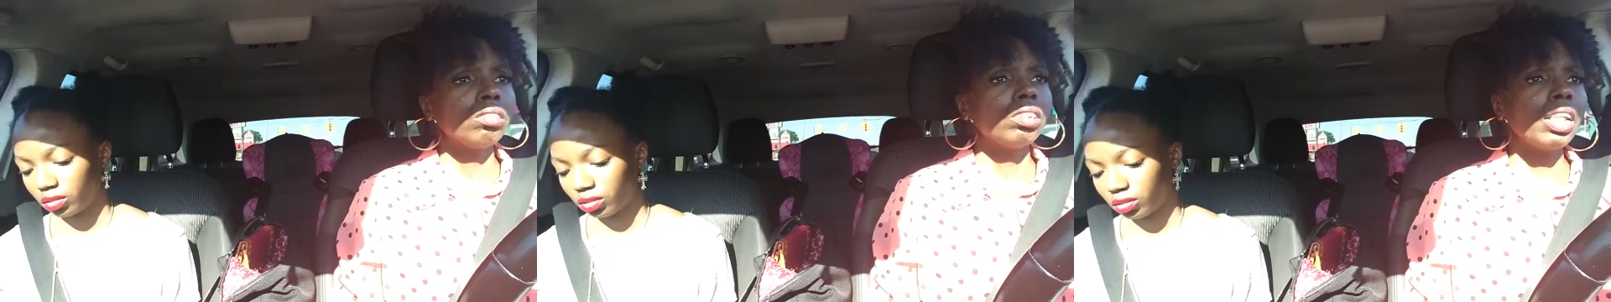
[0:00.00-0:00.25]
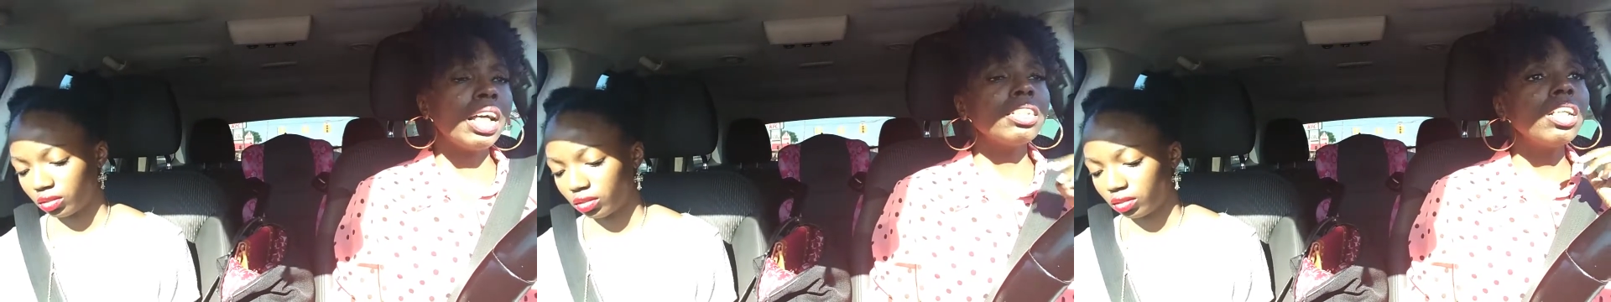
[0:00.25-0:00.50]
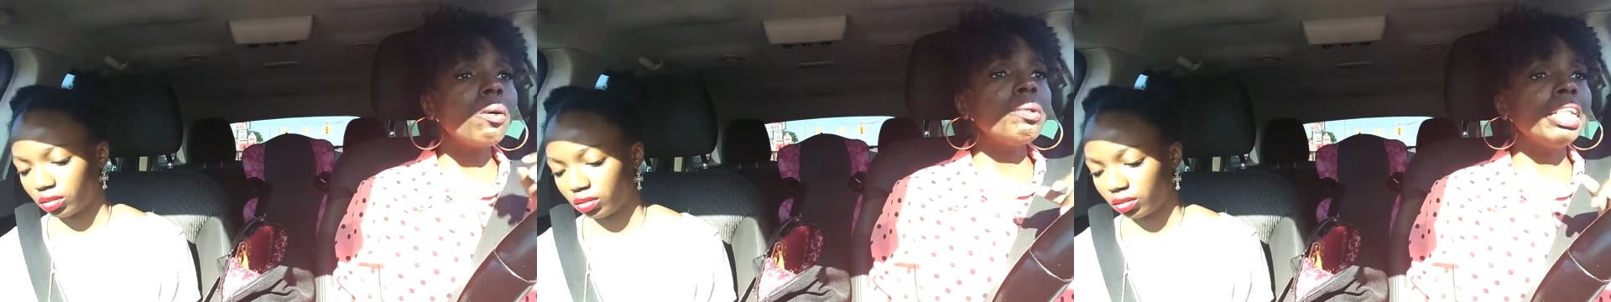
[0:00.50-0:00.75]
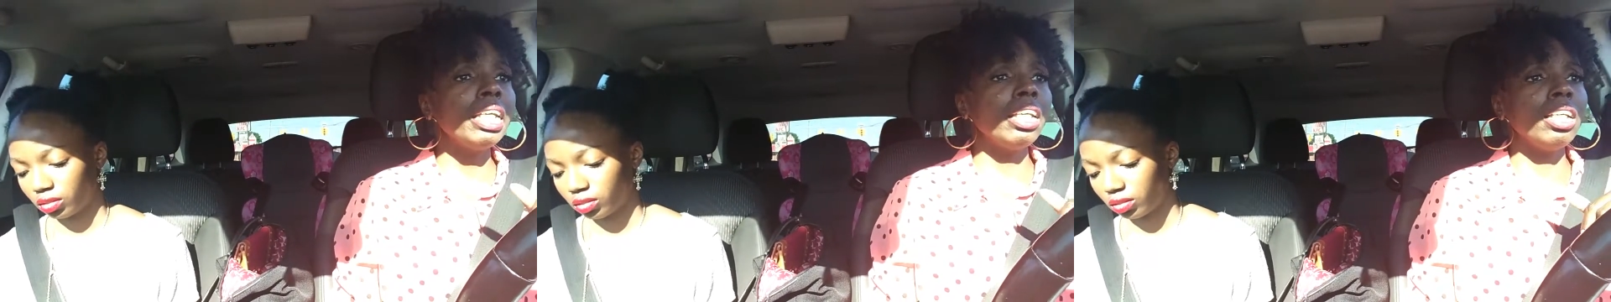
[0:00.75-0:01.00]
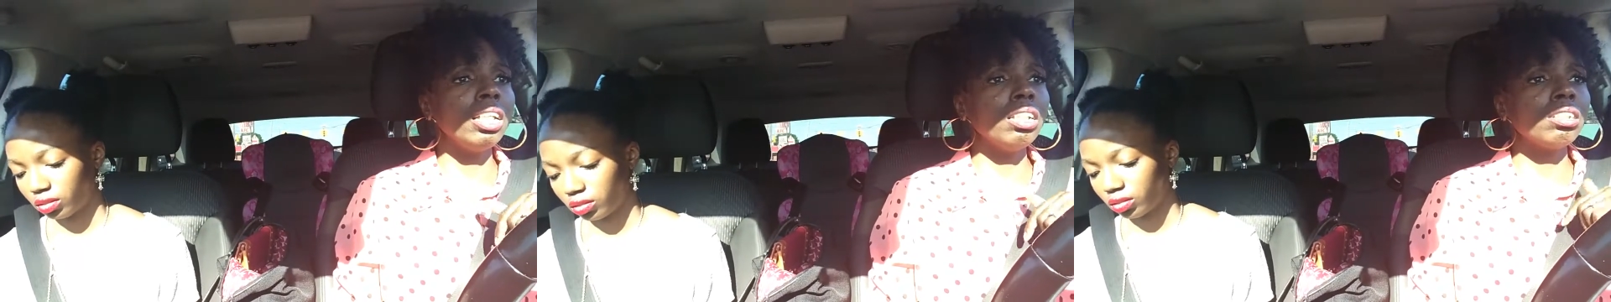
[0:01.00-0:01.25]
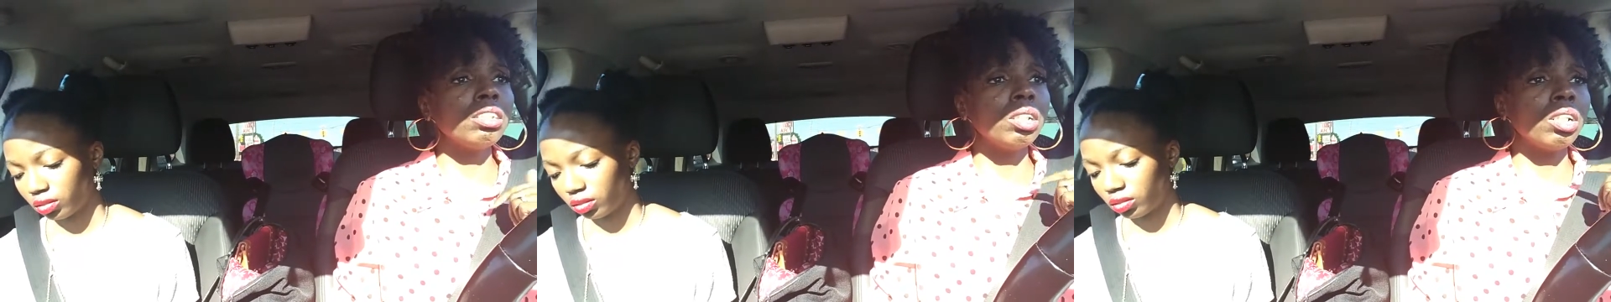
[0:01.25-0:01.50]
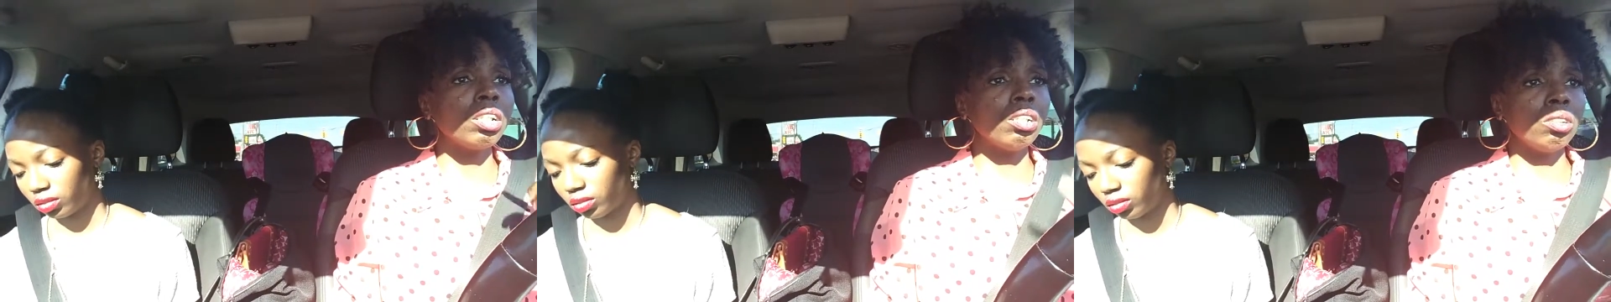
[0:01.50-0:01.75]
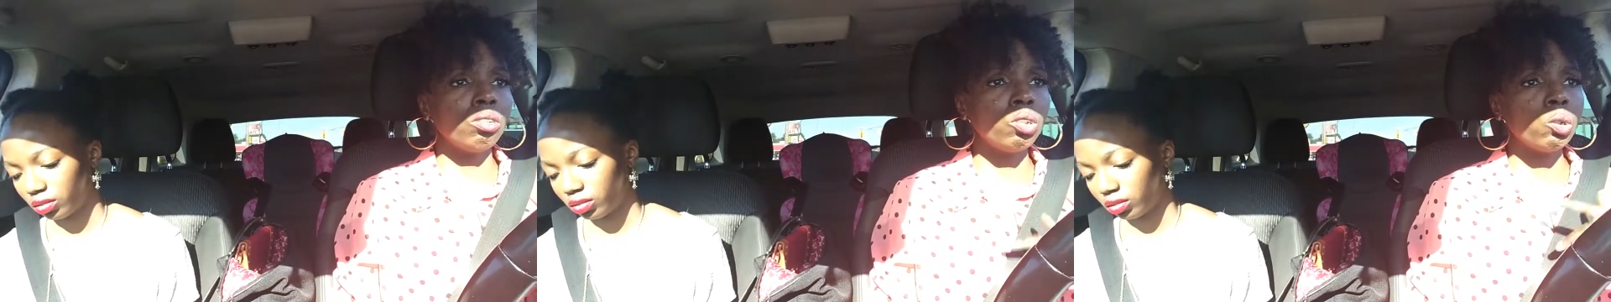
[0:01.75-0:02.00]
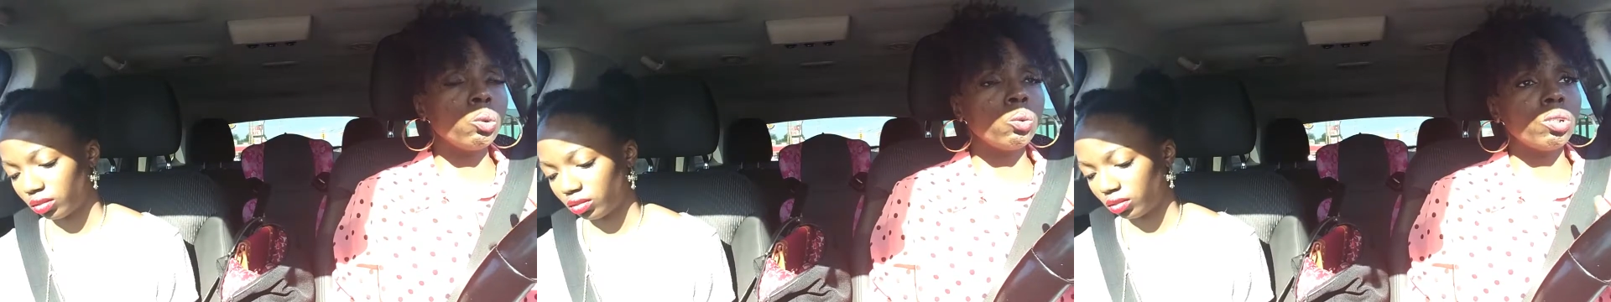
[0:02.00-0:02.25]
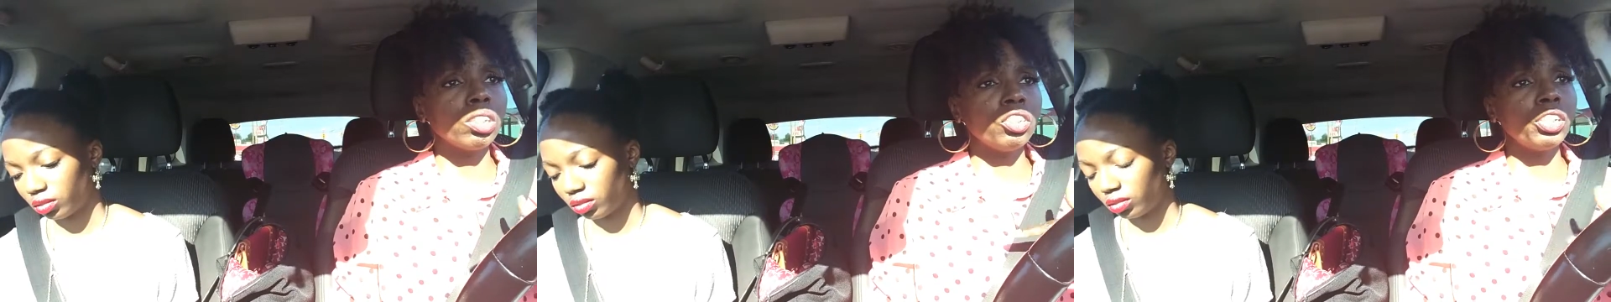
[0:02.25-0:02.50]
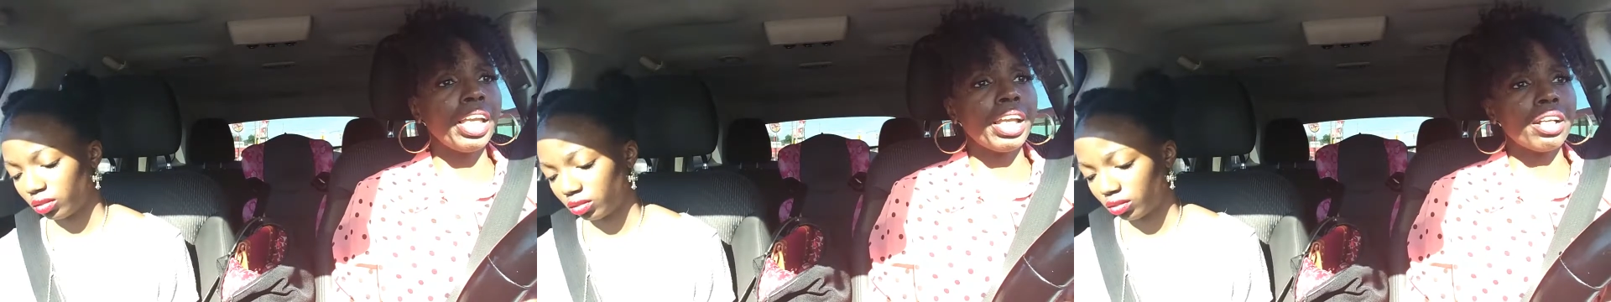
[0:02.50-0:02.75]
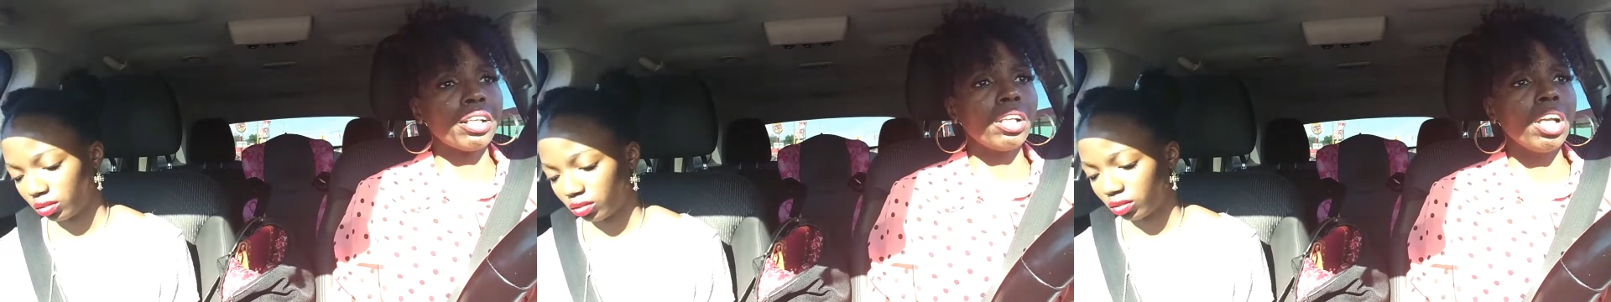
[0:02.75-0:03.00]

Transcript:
Speaker 1: That's all we need to do the chair.